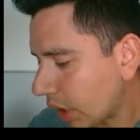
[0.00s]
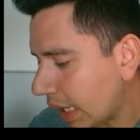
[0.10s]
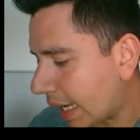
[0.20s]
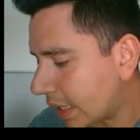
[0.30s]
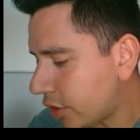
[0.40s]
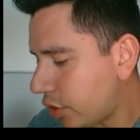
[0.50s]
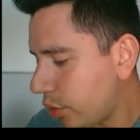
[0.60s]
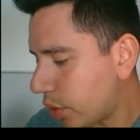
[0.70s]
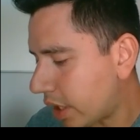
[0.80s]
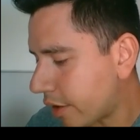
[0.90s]

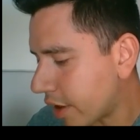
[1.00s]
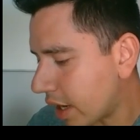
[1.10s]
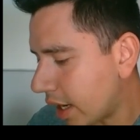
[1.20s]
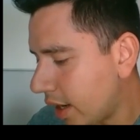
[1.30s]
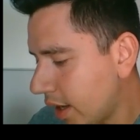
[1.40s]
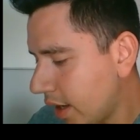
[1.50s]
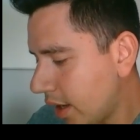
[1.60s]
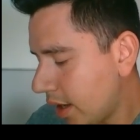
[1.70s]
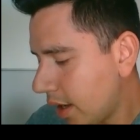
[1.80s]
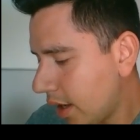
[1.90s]

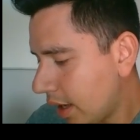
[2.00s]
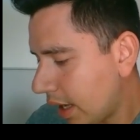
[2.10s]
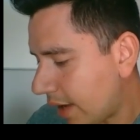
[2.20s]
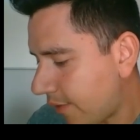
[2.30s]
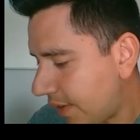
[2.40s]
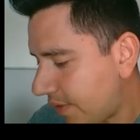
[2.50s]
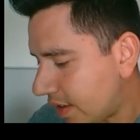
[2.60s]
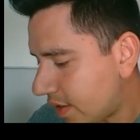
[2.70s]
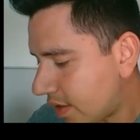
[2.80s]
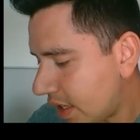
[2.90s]

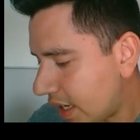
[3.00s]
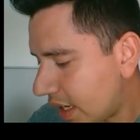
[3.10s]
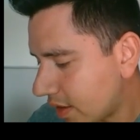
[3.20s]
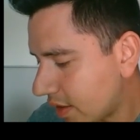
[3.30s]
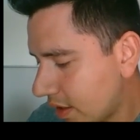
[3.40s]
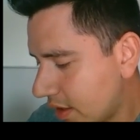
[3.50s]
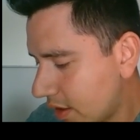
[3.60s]
256.